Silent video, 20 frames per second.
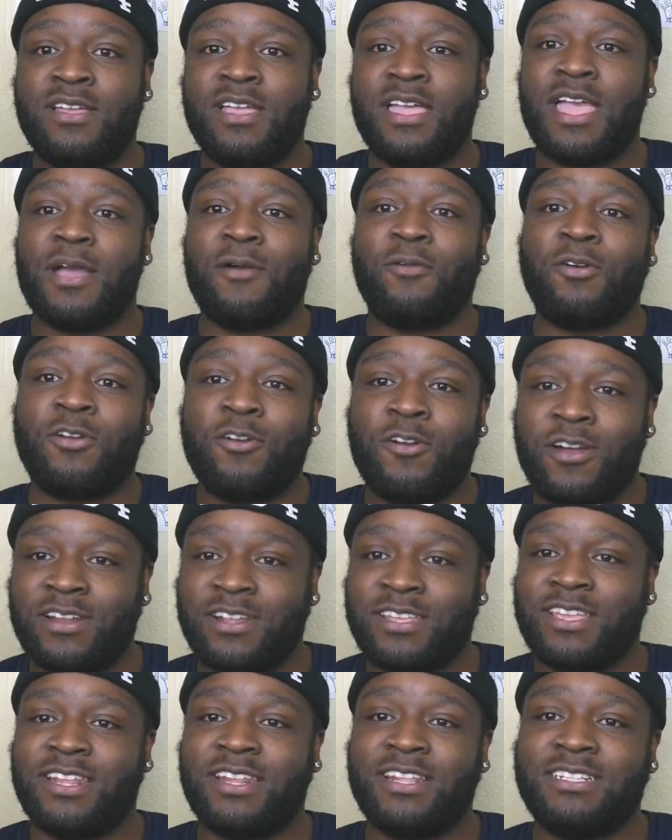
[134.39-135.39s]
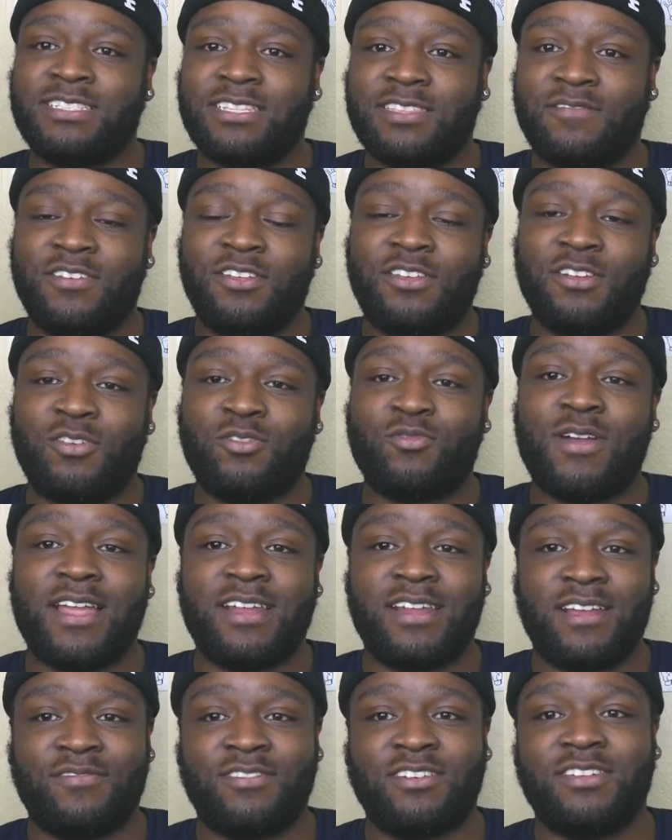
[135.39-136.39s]
and we'll go ahead and get into the video right
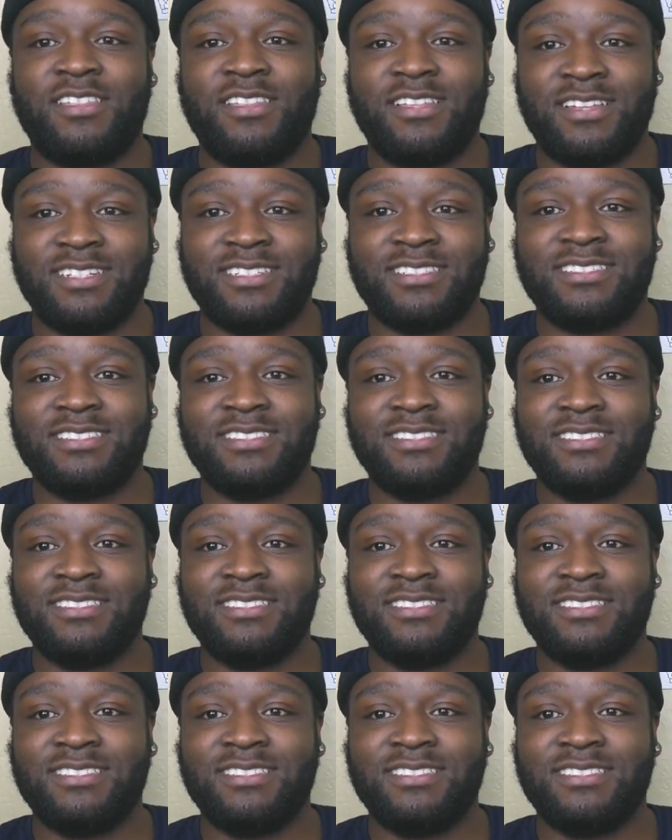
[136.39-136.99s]
after this.